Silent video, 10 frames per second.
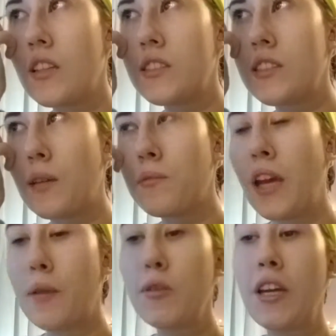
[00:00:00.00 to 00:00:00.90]

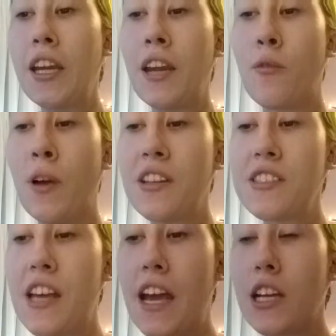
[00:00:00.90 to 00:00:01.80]
Sometimes you can get one
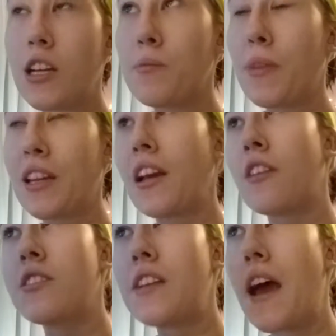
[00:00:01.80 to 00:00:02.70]
side good, but the
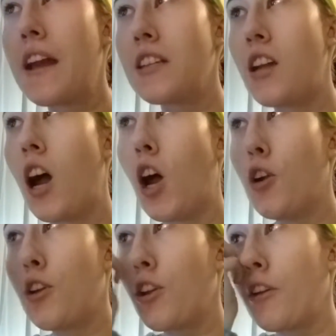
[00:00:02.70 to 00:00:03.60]
other side is
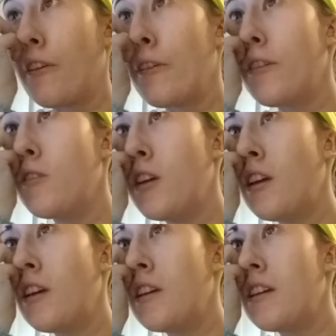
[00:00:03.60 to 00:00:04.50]
hard to do.
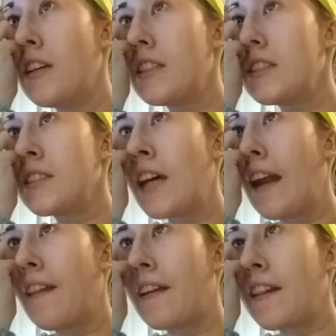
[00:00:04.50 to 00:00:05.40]
It's kind
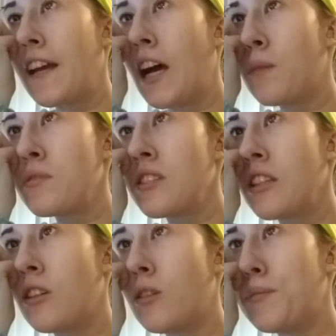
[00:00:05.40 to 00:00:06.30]
of like the opposite
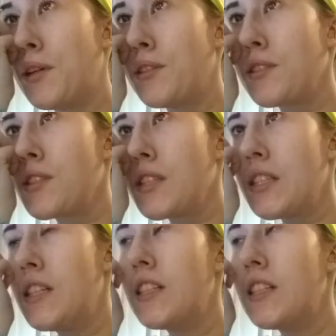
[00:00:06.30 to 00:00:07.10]
almost.